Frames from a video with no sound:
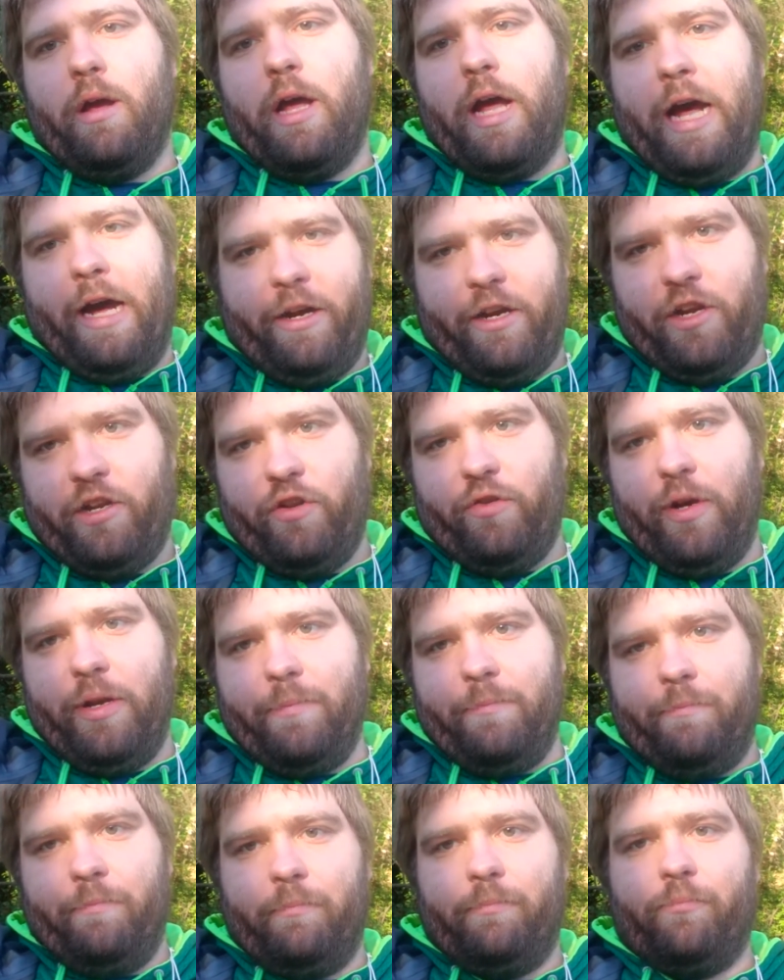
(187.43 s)
How do you do it?
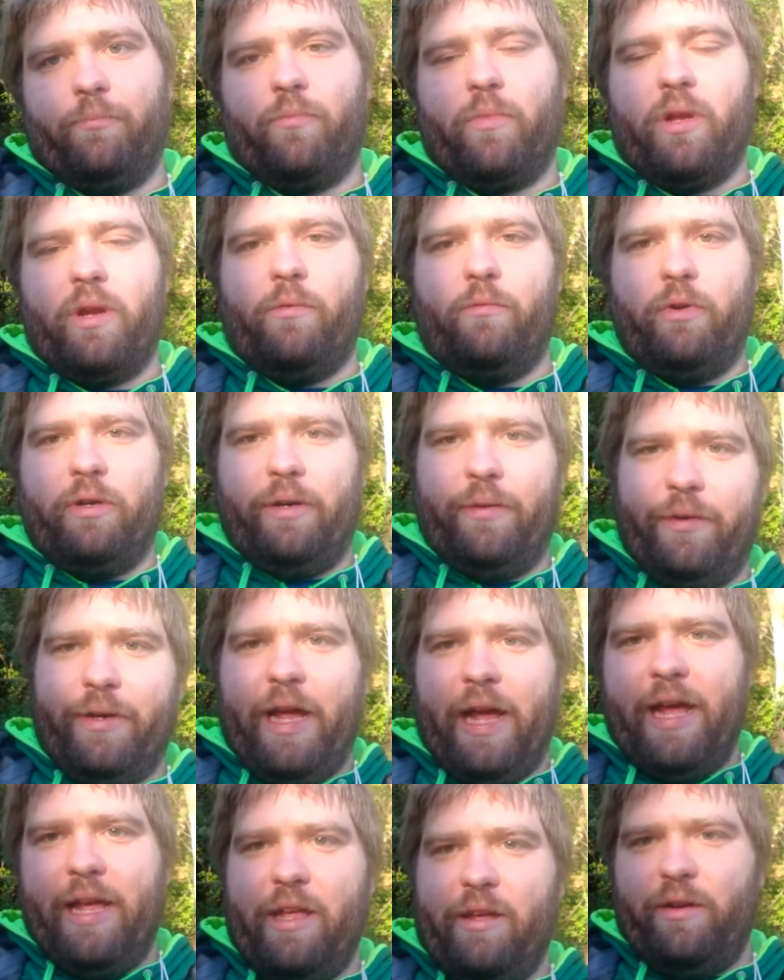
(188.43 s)
Well, what
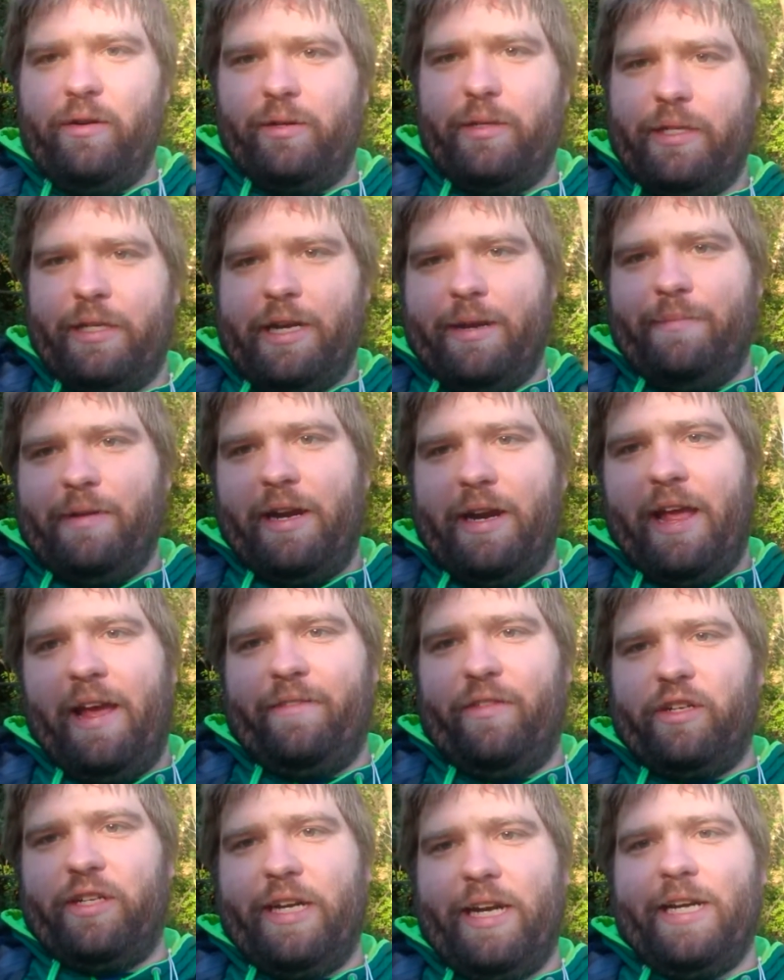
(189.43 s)
I use, and I'm not
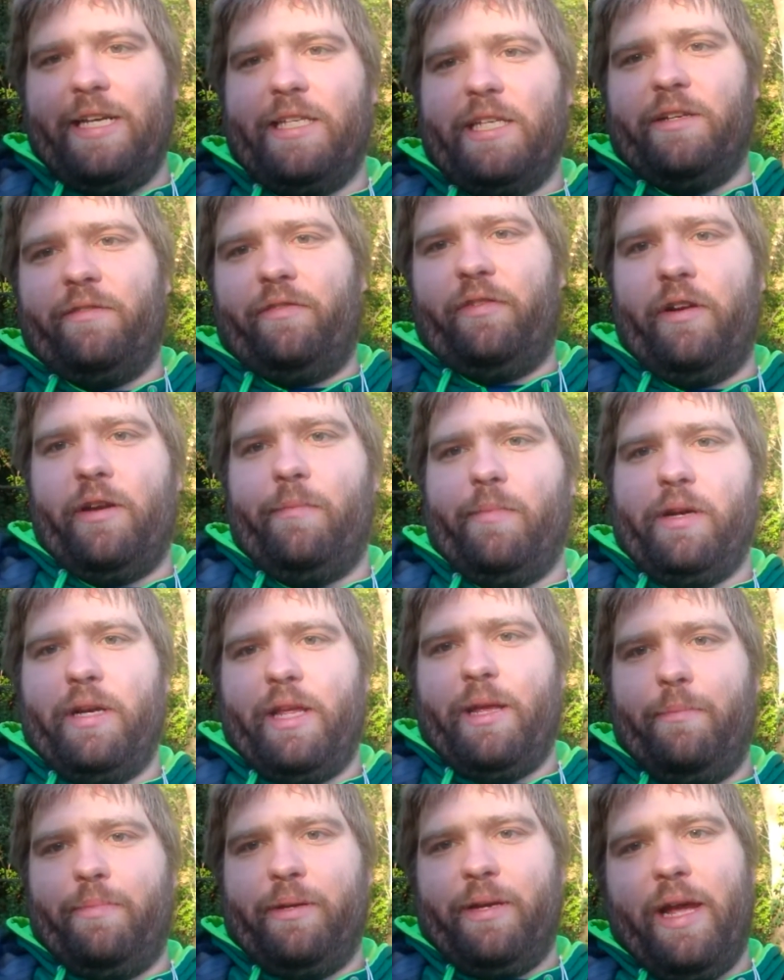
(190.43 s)
advertising for
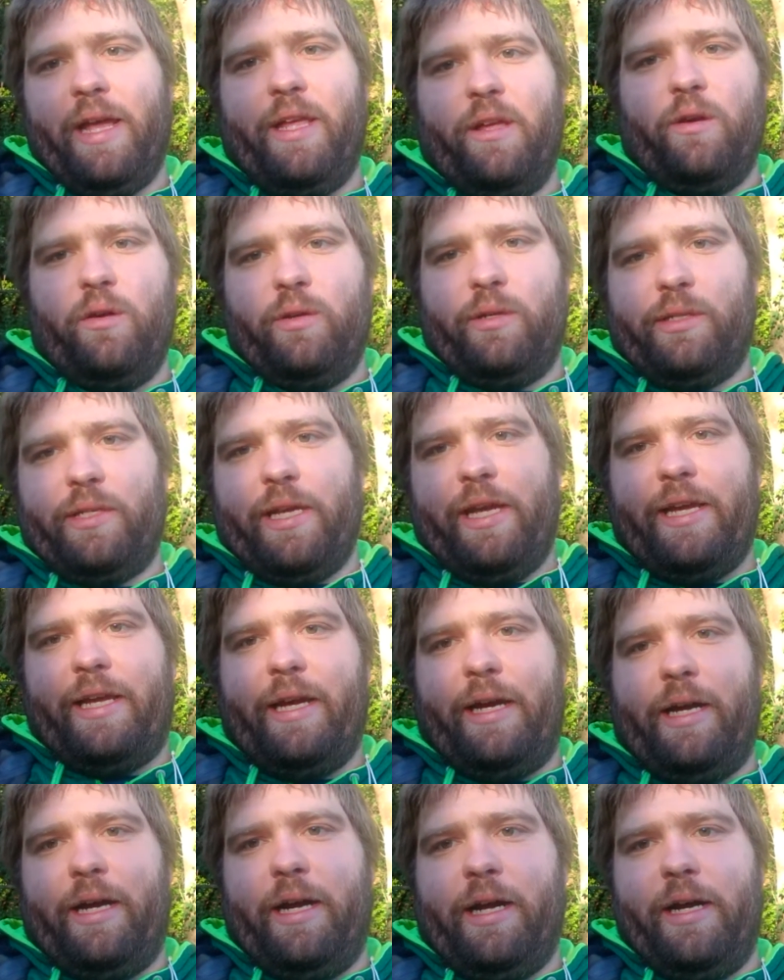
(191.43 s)
anybody, but I use like
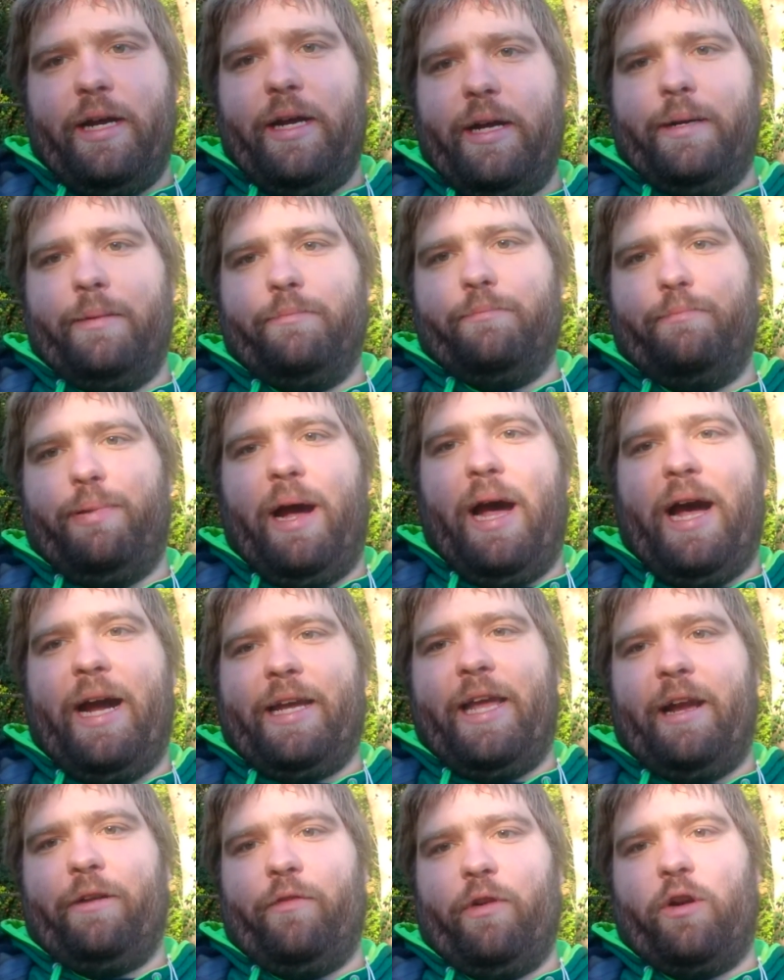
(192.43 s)
a
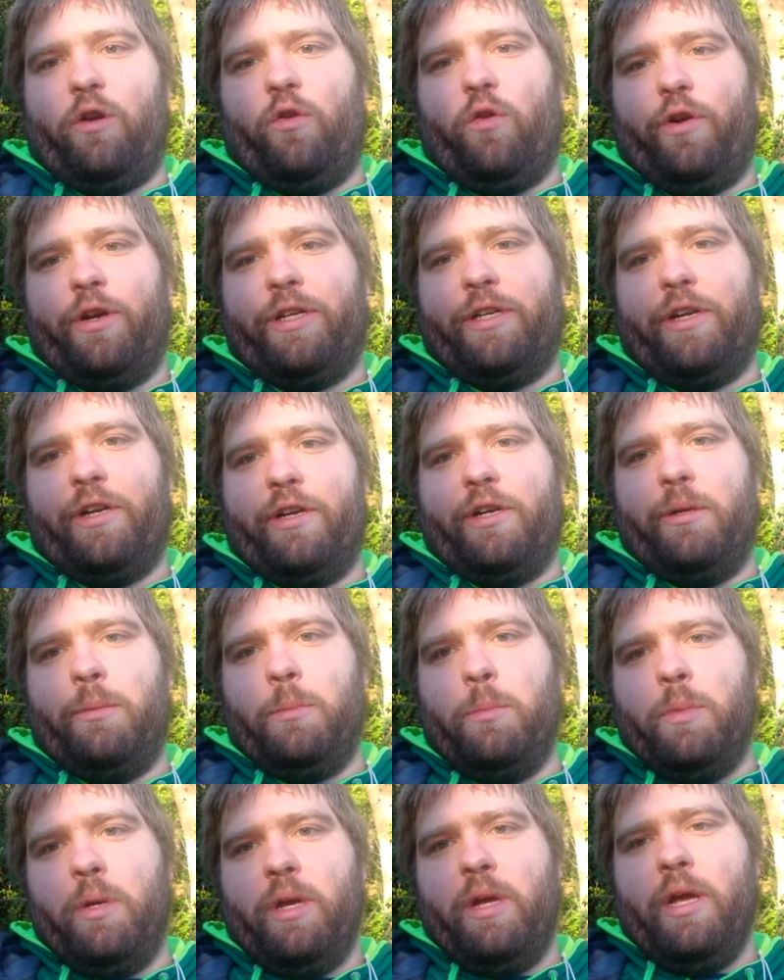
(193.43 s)
pocket recorder.
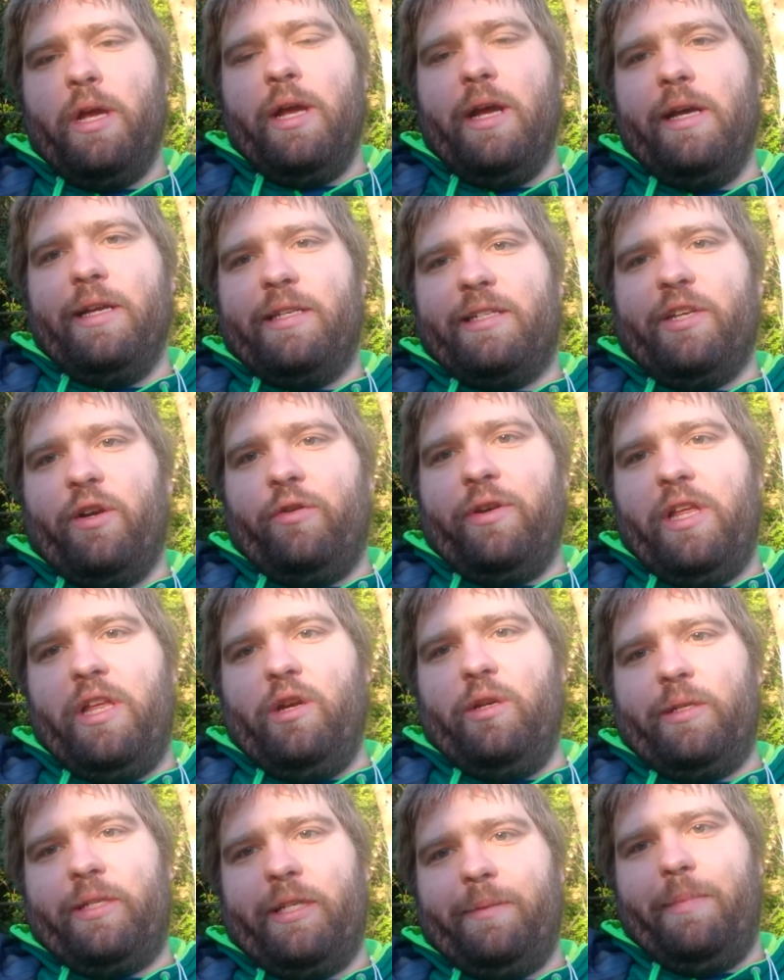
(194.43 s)
Sony
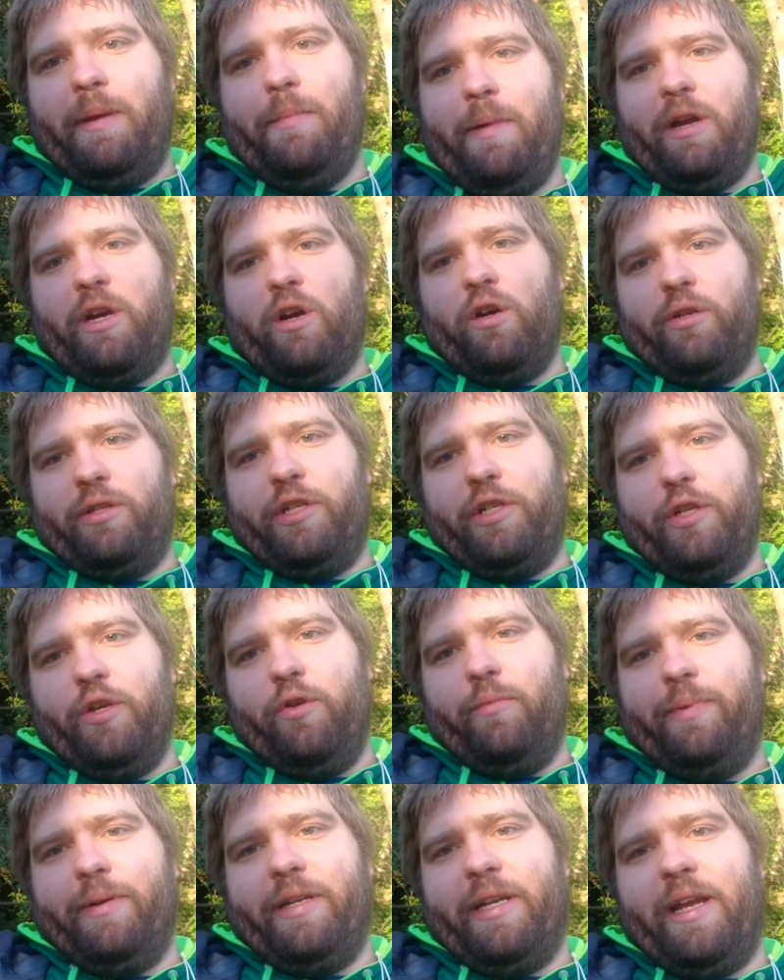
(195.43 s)
used to be my
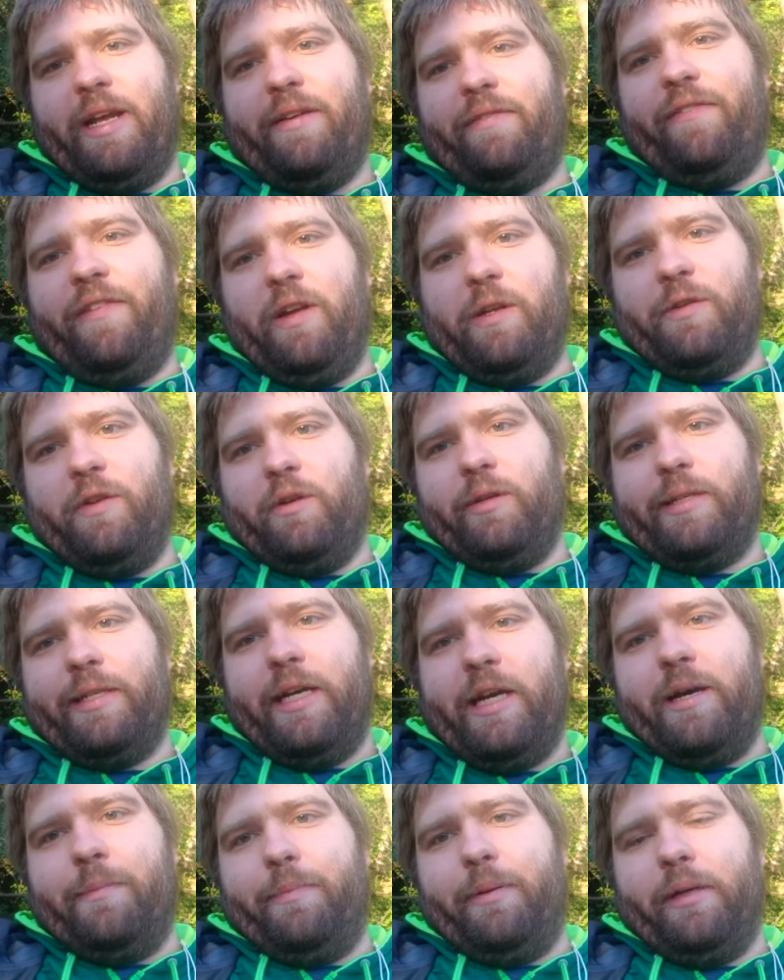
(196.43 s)
go-to, but I filled those
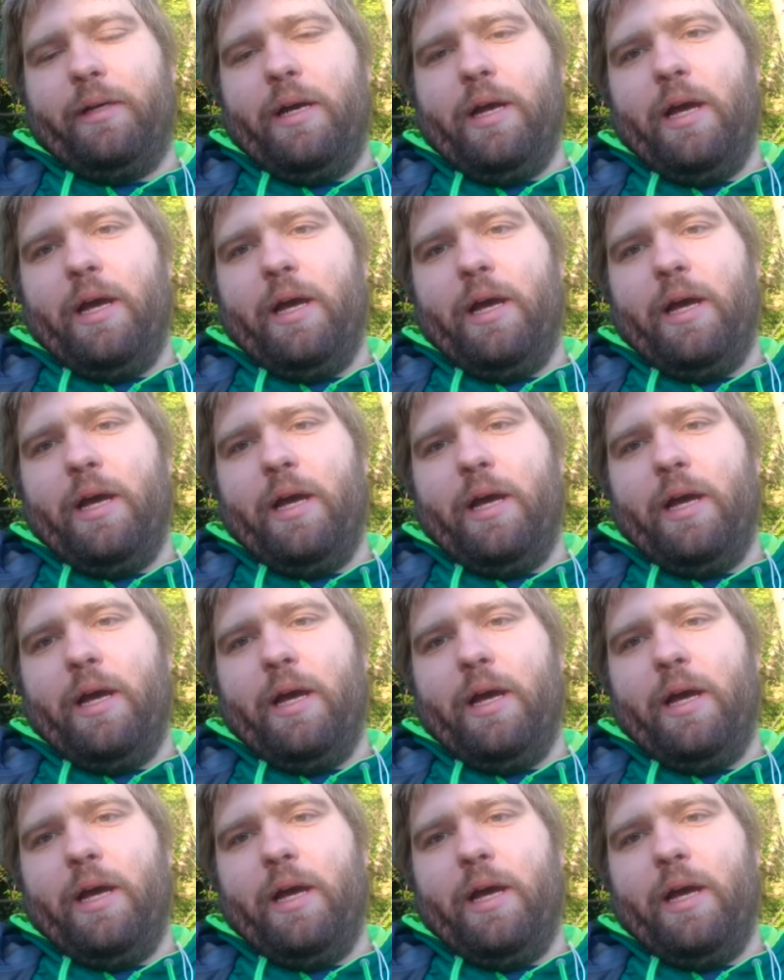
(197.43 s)
up.